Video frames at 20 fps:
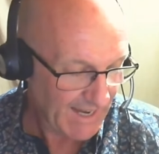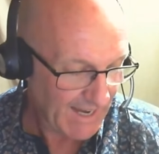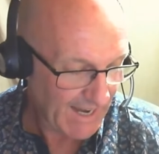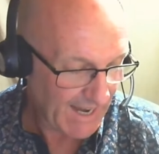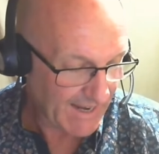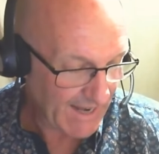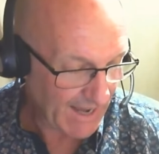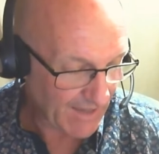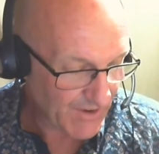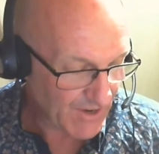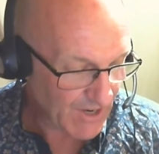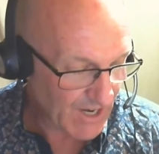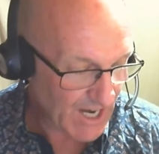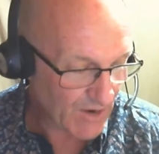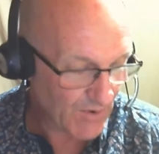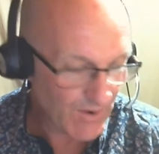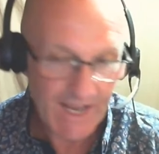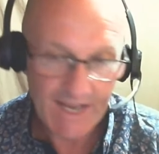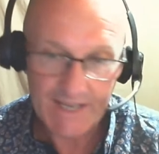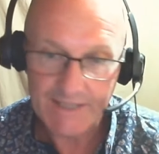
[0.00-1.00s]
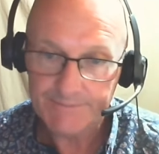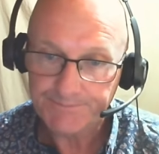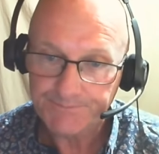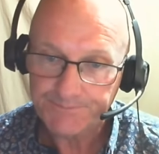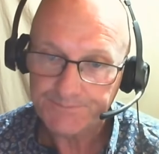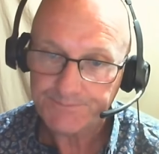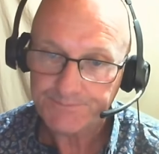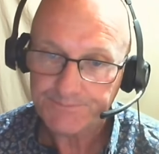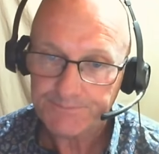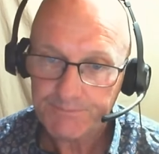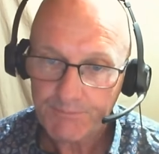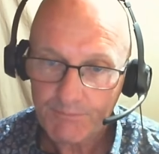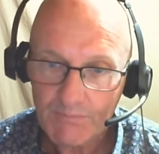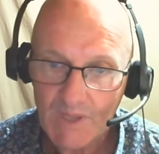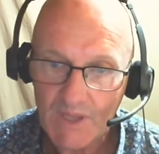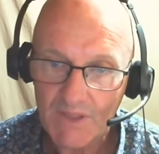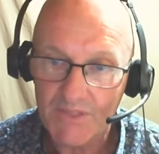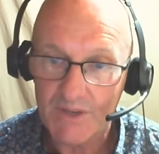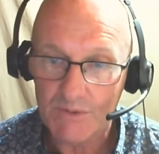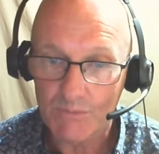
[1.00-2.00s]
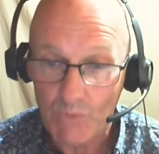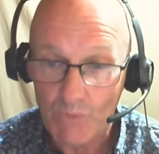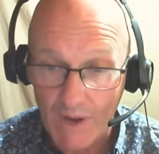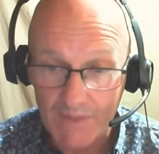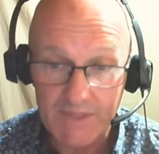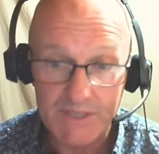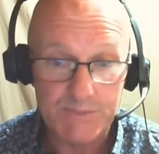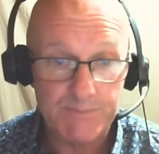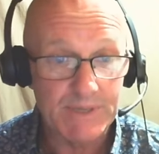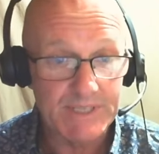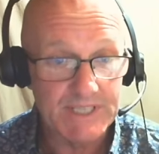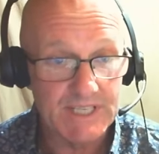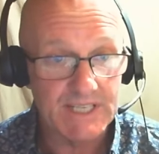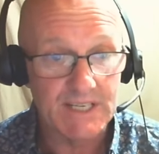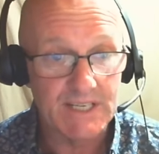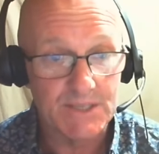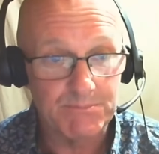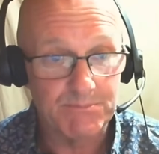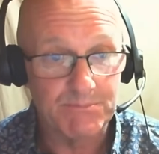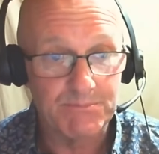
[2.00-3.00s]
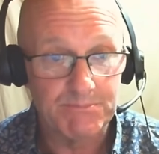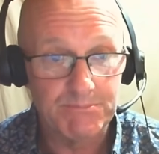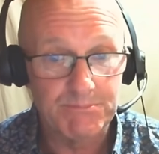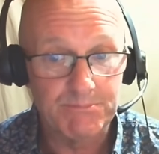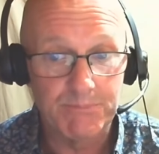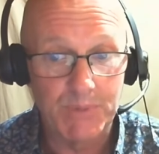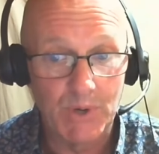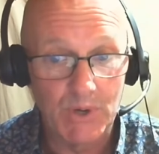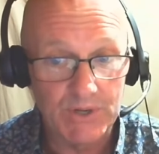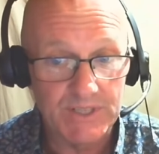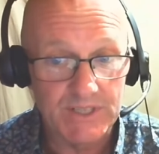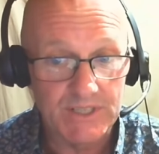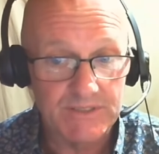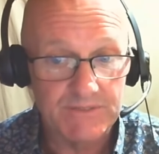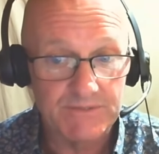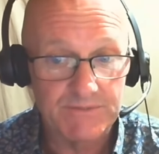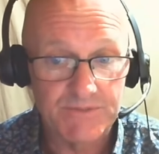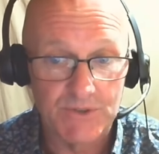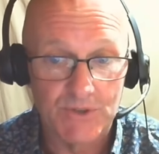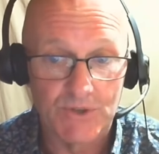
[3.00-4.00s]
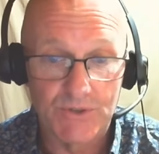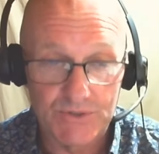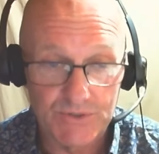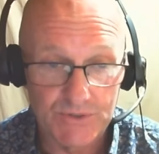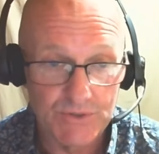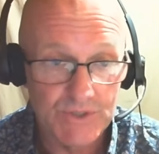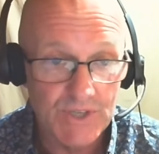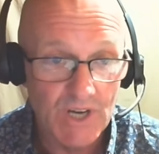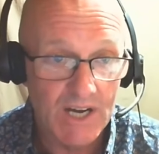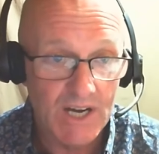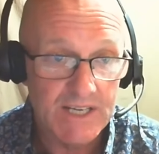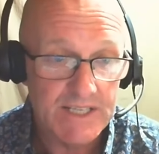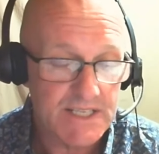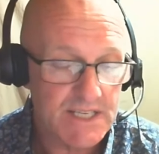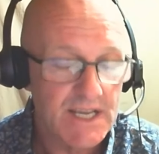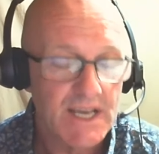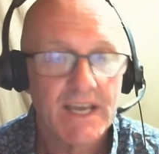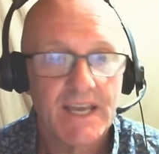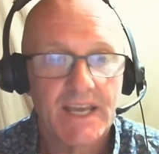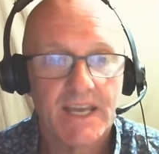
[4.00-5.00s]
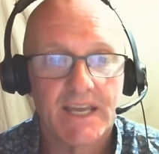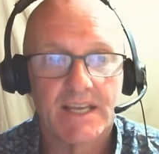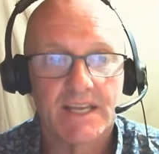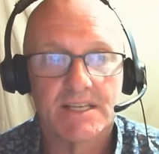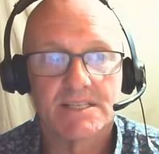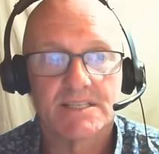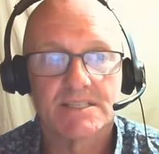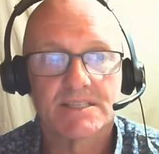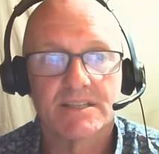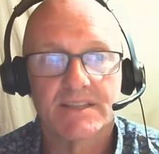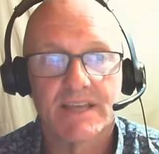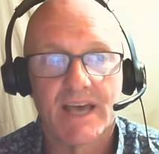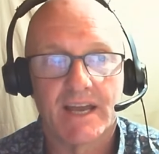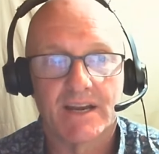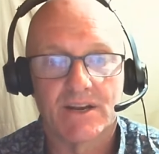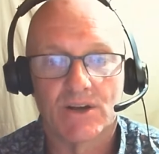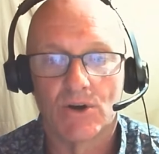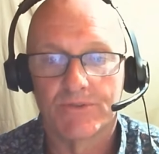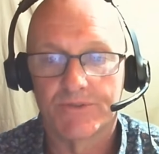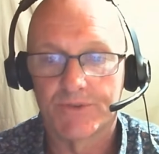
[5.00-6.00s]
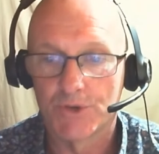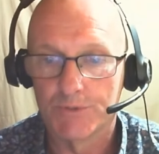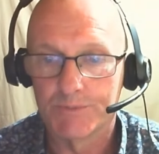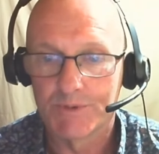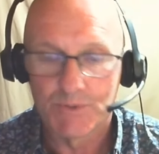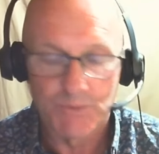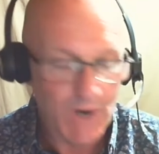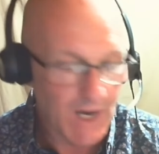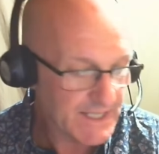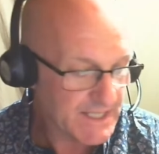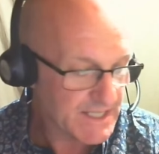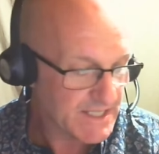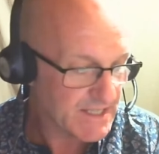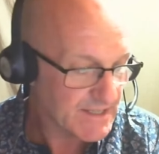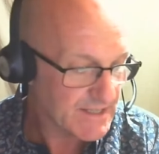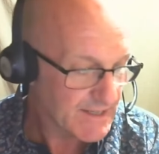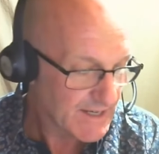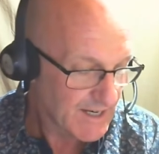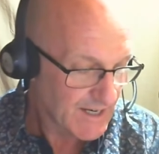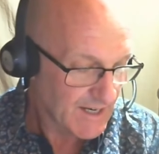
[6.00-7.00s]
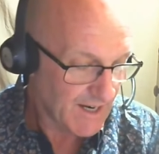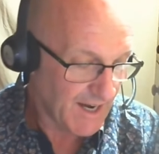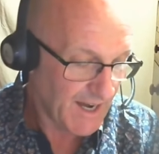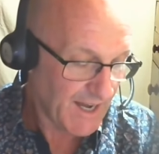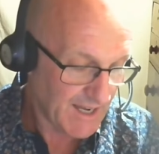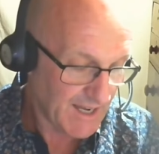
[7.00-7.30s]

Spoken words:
Another area, one that's particularly pertinent for you guys, is that of human rights. I